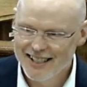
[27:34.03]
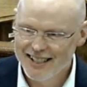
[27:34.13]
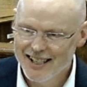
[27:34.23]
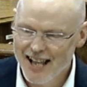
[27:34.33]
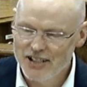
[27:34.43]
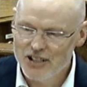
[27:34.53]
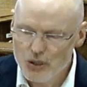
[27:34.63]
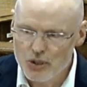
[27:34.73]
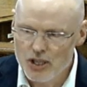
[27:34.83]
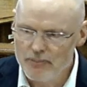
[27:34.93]
And do you know
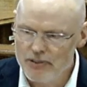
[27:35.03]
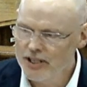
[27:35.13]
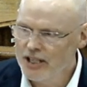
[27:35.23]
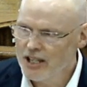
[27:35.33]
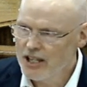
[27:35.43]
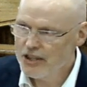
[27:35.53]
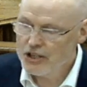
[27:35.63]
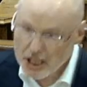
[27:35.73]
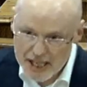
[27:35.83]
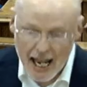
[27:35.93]
something? There's a
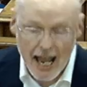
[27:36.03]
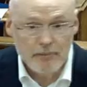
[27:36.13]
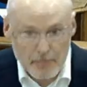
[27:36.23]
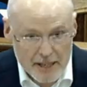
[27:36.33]
time to be